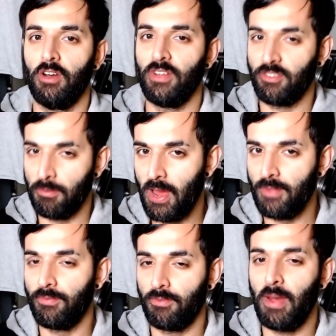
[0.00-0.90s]
That's the
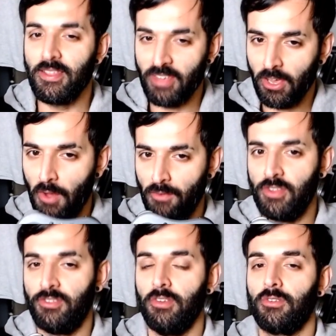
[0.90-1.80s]
main takeaway from
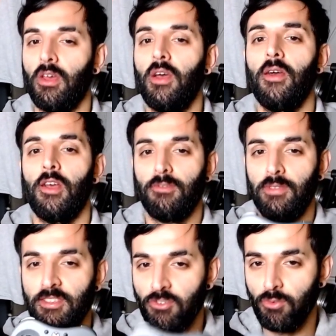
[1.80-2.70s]
this is
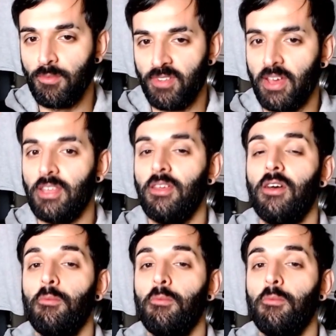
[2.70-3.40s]
listen to what I'm saying,